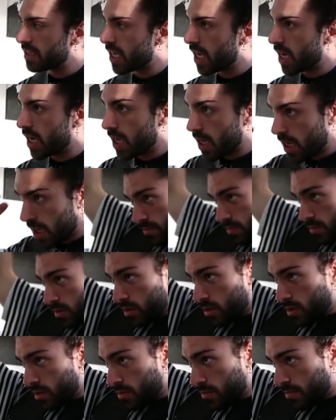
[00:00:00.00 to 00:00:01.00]
So yeah,
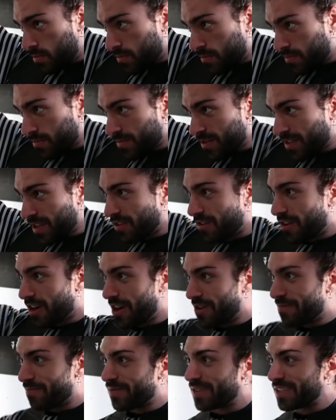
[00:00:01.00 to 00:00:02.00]
so
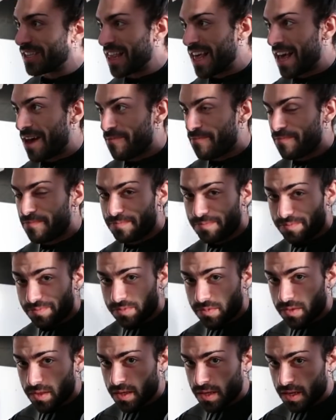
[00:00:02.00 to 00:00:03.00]
right. So then,
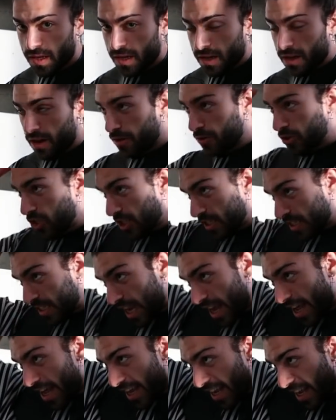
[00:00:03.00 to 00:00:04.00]
I was just
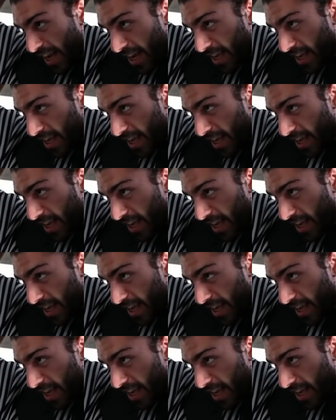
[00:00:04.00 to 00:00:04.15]
saying,